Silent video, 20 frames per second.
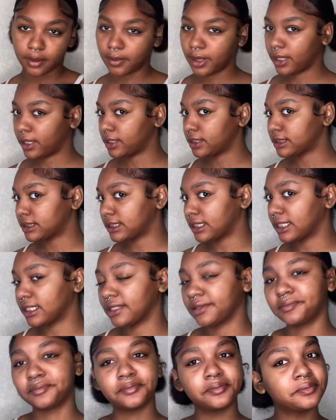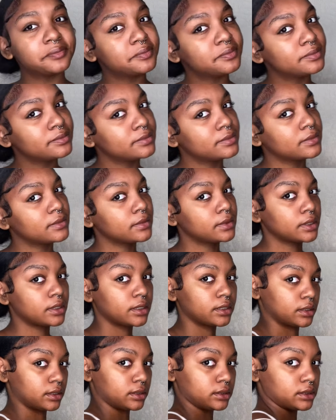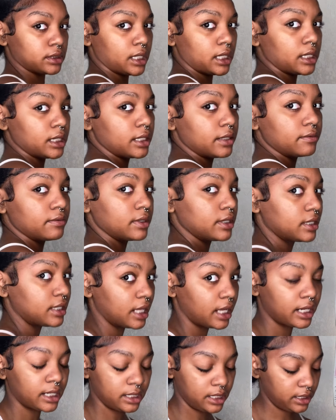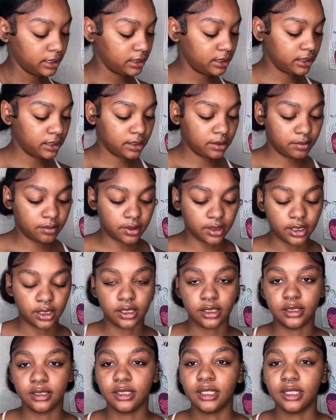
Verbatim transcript: my hair is done it's kind of giving like nothing but